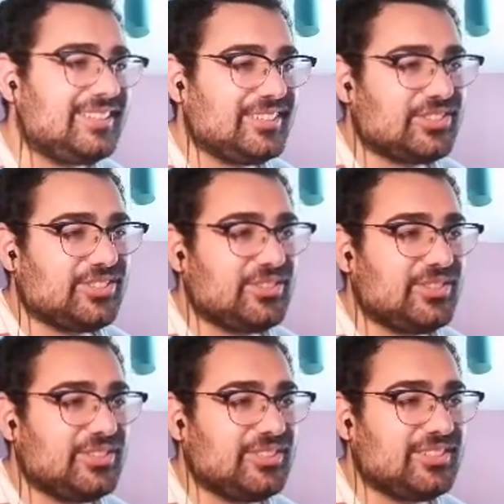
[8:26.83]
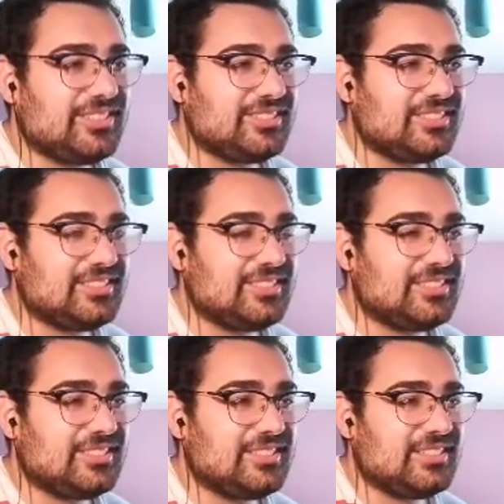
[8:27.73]
He looks so cute.
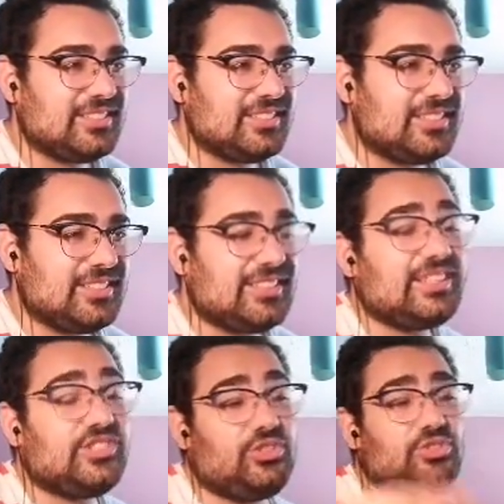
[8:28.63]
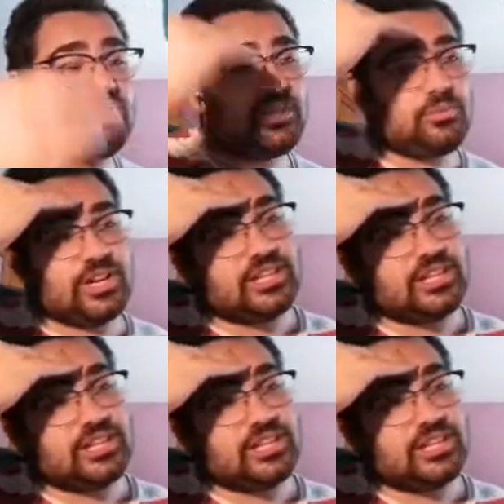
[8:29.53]
That's usually what